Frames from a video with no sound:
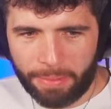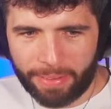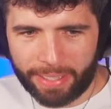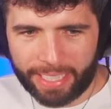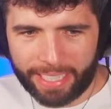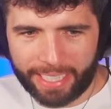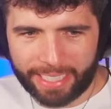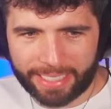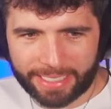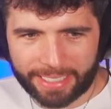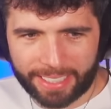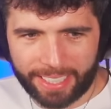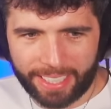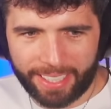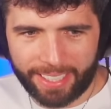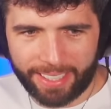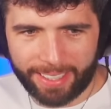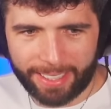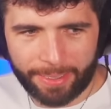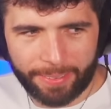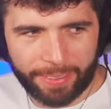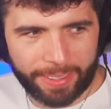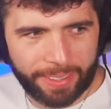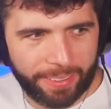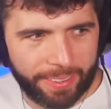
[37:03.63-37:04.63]
I think it is
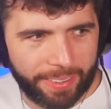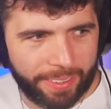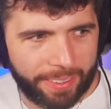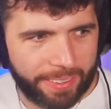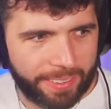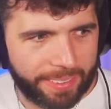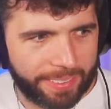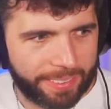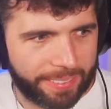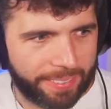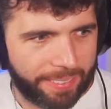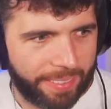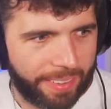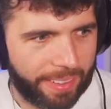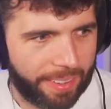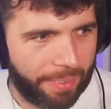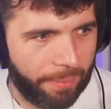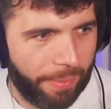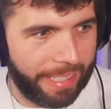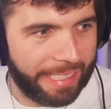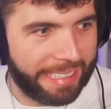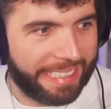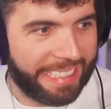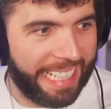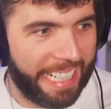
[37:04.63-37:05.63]
Louie Lulu.
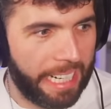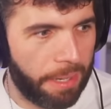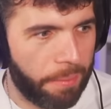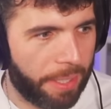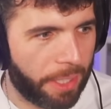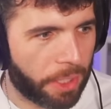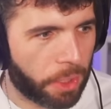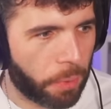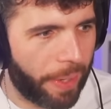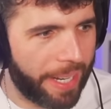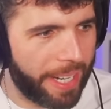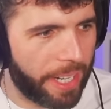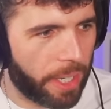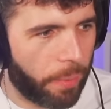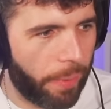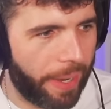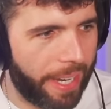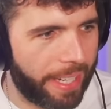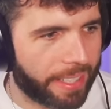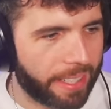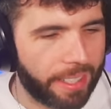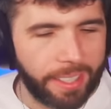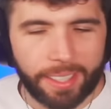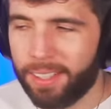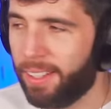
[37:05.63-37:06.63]
Wait, Dylan with a 20
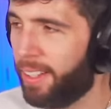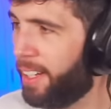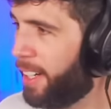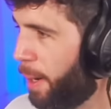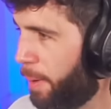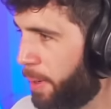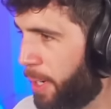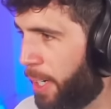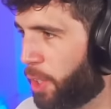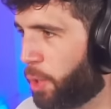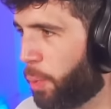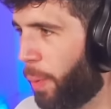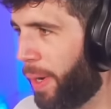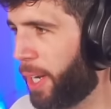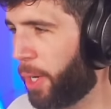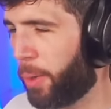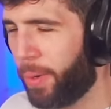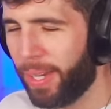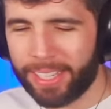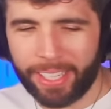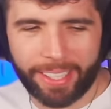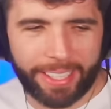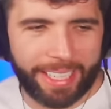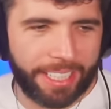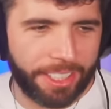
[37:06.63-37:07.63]
quid? You can't do 20
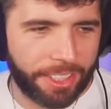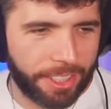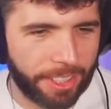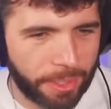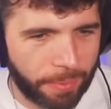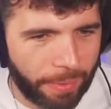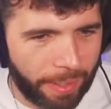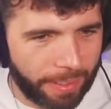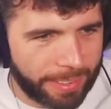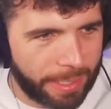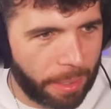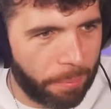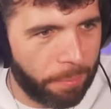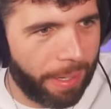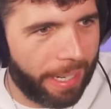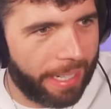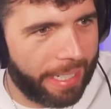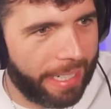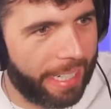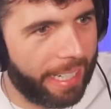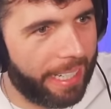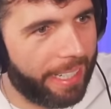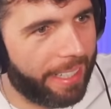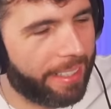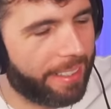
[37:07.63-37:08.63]
quid donations whilst I'm
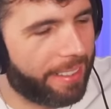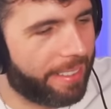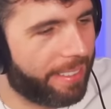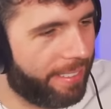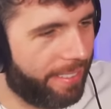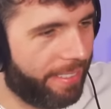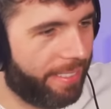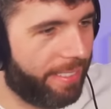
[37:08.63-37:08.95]
bloody...